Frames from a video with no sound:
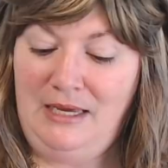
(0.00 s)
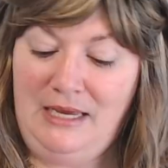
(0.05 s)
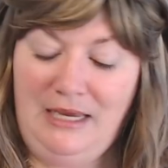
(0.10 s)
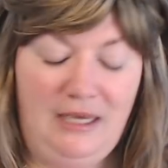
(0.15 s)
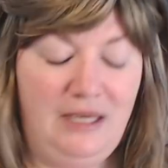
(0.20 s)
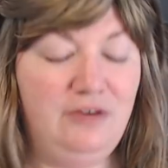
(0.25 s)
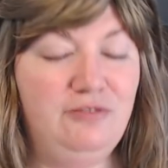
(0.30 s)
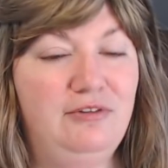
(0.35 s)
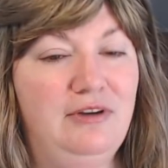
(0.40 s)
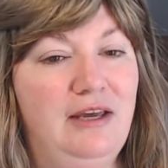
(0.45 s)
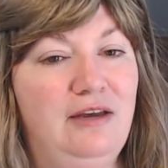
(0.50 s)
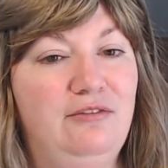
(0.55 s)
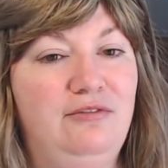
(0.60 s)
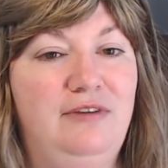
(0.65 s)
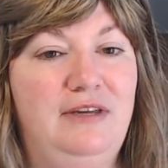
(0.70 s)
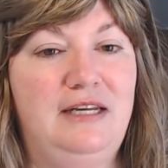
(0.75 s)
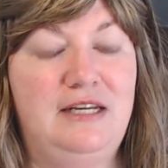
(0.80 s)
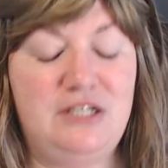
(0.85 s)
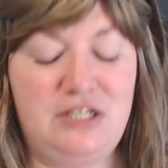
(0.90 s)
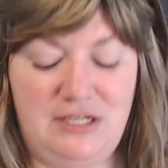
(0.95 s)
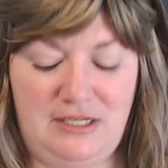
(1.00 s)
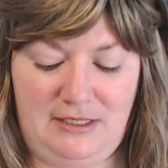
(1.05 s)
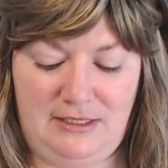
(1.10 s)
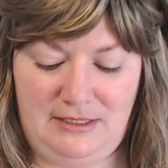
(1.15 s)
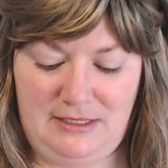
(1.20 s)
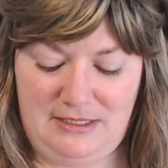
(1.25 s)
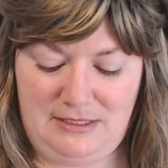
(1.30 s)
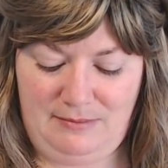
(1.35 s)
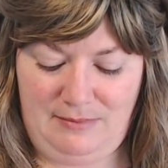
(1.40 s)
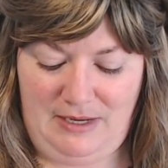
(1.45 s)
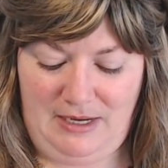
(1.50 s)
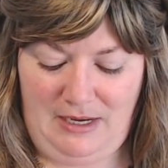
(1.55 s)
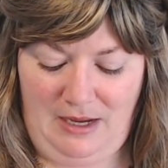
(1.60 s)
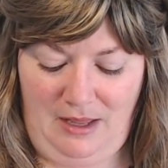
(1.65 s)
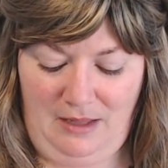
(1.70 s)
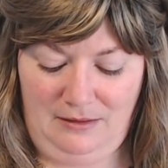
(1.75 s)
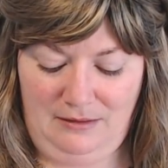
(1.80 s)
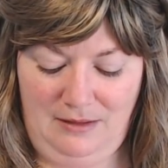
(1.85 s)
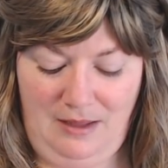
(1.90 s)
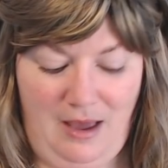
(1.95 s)
if not finish, at least make
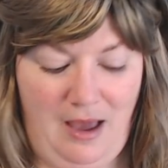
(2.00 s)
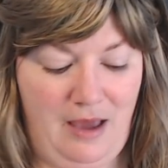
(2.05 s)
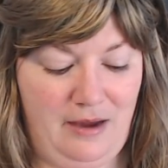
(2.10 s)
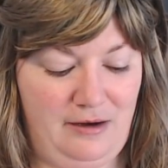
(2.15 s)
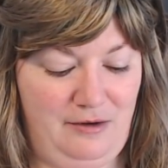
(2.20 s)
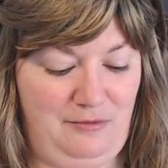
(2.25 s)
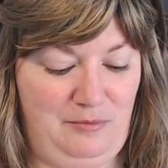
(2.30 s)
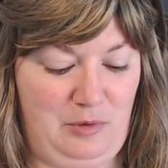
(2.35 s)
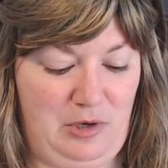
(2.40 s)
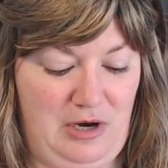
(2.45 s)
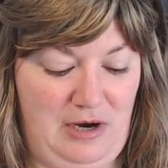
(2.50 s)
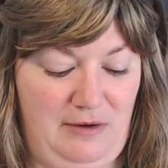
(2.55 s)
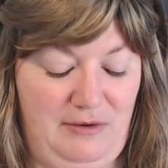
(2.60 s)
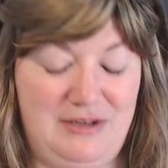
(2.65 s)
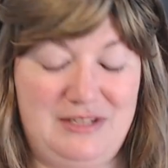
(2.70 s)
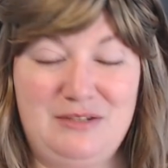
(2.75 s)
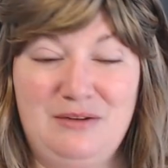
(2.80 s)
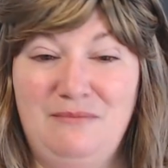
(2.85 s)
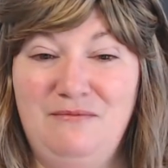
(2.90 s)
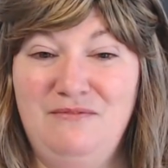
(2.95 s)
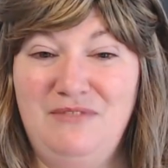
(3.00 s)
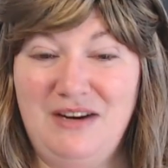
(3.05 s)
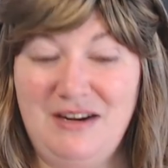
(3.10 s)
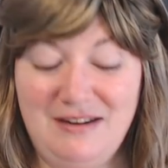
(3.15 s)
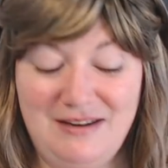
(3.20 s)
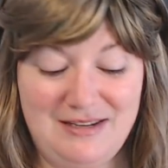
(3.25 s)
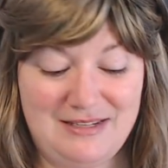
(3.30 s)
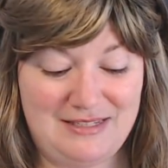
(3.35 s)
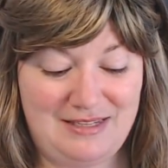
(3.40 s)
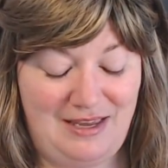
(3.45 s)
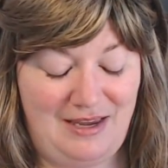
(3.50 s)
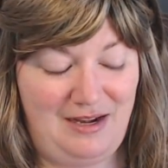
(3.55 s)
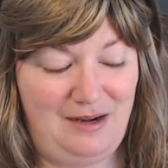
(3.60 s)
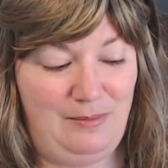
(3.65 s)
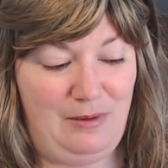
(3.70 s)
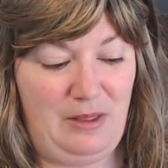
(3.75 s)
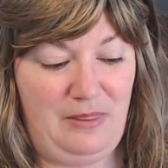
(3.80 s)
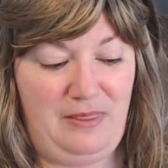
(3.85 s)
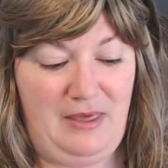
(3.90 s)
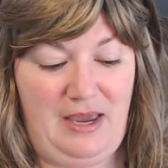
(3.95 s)
a lot of progress. So I'm very excited
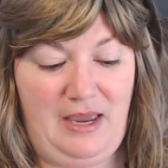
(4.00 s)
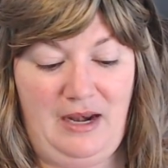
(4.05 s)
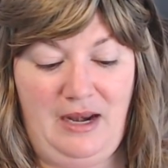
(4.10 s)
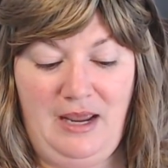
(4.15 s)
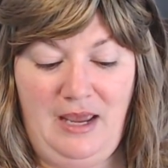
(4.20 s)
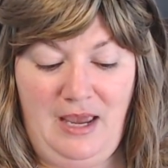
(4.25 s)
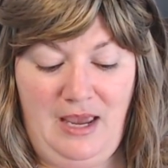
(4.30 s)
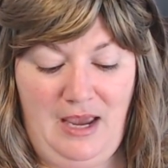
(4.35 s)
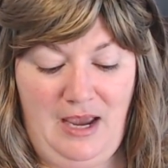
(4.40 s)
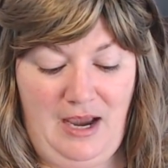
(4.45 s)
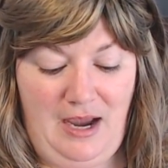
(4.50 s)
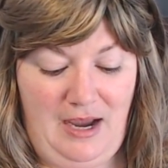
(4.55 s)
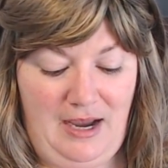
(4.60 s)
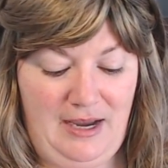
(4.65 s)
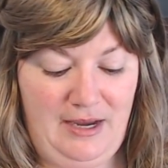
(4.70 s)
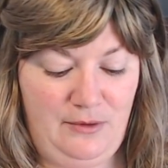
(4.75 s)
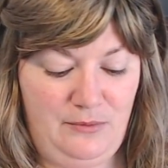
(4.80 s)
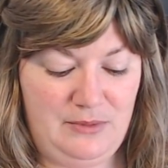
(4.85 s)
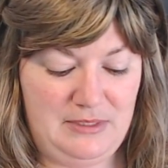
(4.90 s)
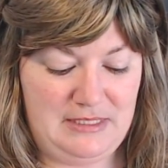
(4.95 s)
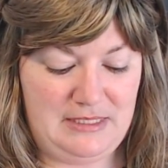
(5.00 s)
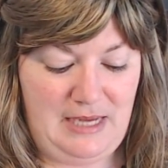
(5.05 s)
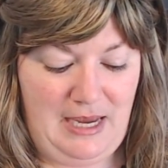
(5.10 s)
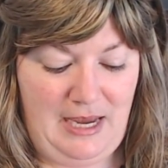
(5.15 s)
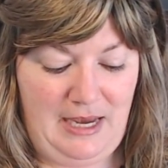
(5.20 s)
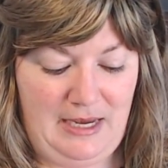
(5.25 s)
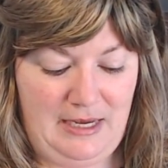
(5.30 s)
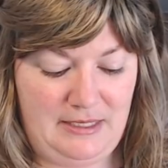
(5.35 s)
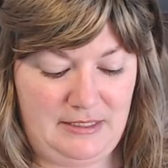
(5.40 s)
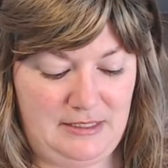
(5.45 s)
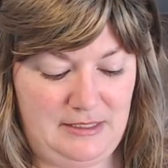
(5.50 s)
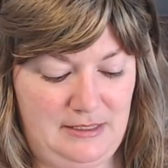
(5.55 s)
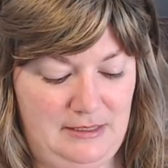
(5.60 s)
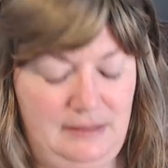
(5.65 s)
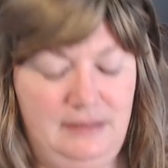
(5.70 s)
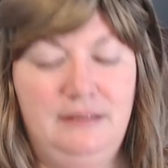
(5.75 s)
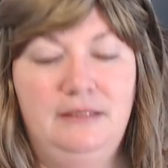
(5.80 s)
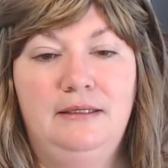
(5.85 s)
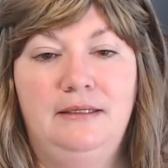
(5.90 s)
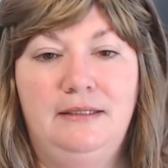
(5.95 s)
about that. I was at
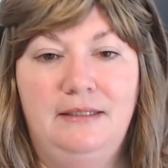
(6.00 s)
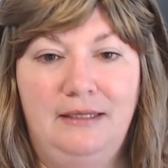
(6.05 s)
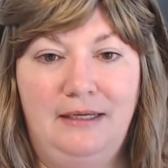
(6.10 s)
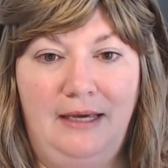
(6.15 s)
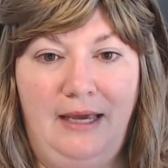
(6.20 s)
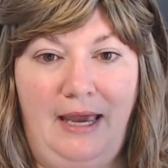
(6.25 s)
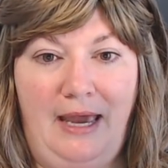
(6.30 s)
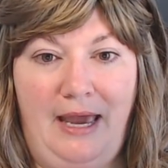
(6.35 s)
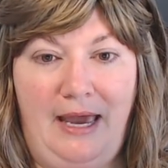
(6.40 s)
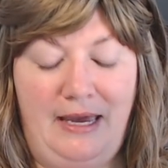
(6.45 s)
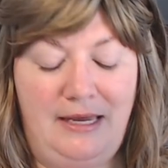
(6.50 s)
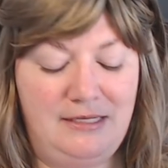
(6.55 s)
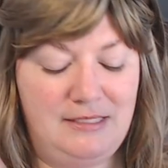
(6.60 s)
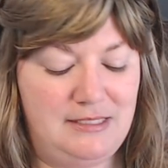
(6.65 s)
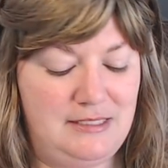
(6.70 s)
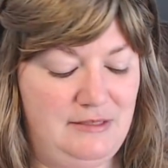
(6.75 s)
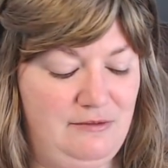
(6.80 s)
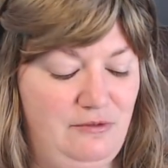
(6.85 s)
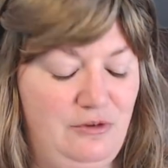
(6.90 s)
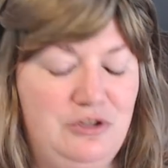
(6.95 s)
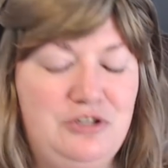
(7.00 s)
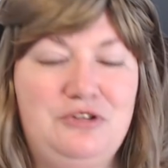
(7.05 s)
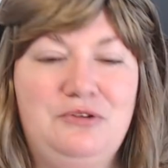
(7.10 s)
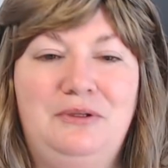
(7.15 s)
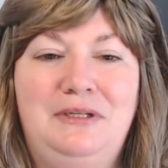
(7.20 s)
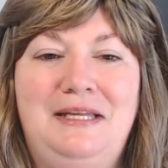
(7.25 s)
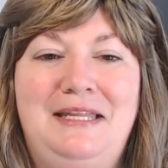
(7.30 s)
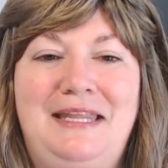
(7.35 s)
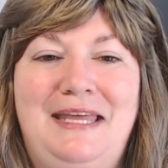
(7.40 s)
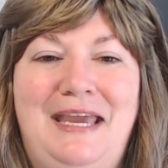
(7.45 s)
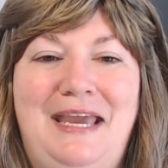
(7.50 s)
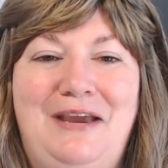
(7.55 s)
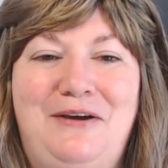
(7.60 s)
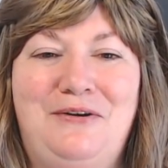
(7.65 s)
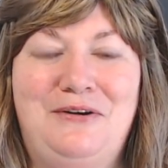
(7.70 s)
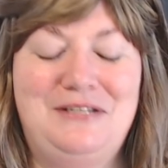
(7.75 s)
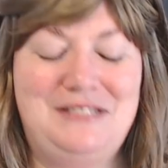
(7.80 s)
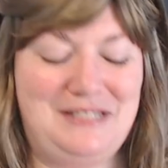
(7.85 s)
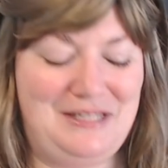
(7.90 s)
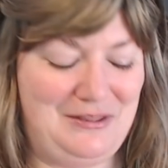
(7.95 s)
virtually the
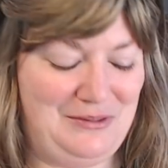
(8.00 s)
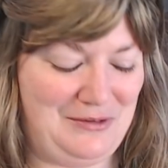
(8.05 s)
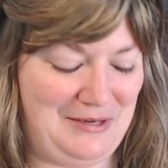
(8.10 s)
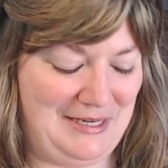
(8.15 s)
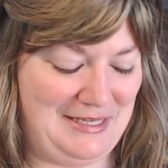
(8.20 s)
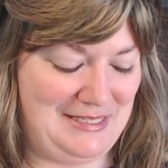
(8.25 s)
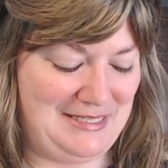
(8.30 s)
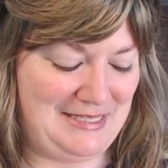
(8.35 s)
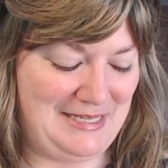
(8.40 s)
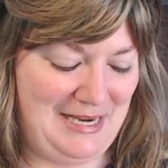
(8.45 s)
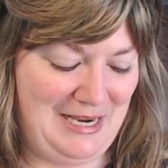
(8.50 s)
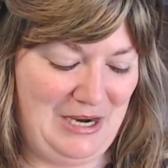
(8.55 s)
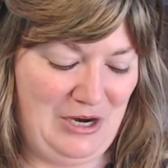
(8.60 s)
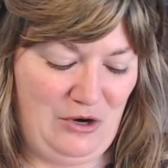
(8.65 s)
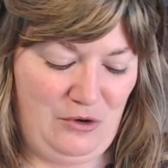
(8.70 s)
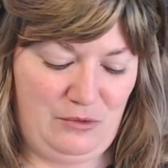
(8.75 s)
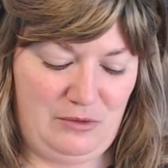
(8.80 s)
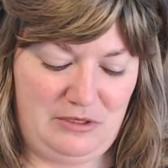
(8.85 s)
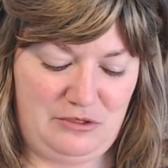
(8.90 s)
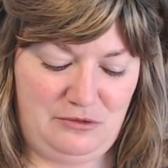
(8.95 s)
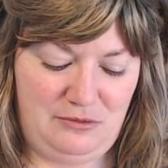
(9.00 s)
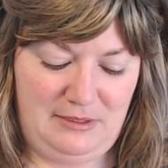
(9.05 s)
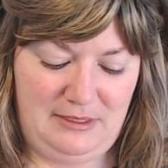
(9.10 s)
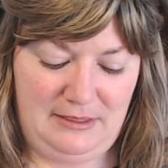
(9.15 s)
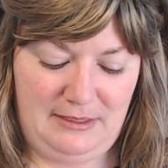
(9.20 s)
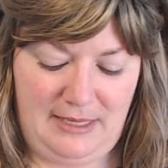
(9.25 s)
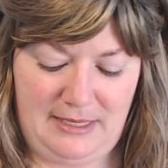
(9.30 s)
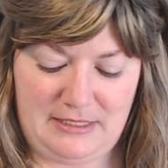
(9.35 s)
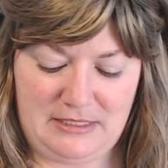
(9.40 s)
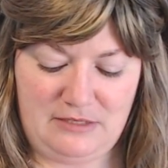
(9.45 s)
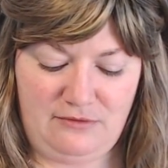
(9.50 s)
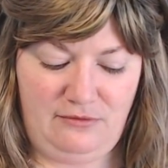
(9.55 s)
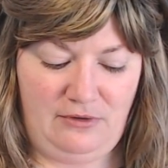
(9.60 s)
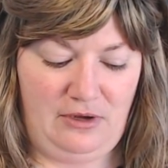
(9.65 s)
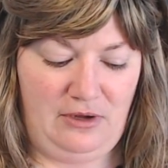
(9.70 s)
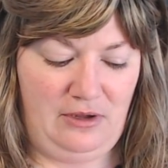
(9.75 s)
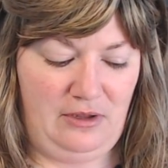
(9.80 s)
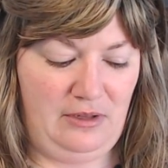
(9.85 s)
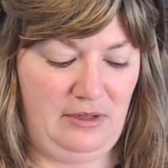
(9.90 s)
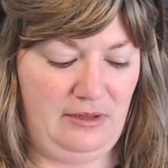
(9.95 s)
Acorns and Threads retreat last
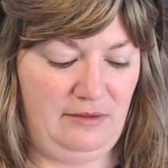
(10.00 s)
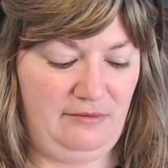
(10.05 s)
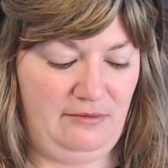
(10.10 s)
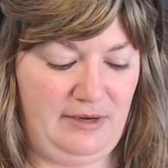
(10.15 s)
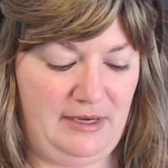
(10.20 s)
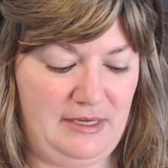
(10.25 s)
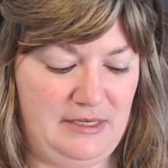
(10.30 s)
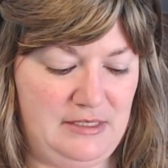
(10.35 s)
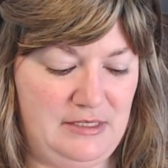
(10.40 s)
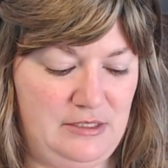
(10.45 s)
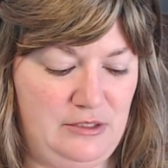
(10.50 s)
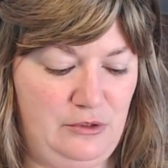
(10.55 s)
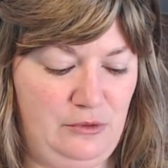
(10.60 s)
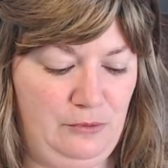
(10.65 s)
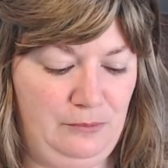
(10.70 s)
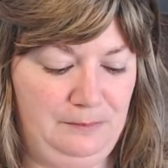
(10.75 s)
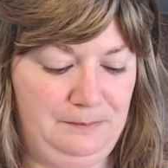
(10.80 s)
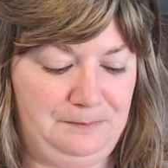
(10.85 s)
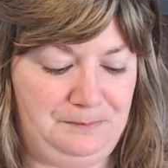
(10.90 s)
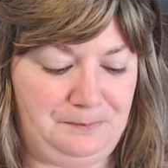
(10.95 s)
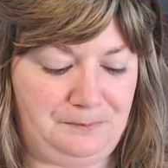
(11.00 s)
fall via Zoom,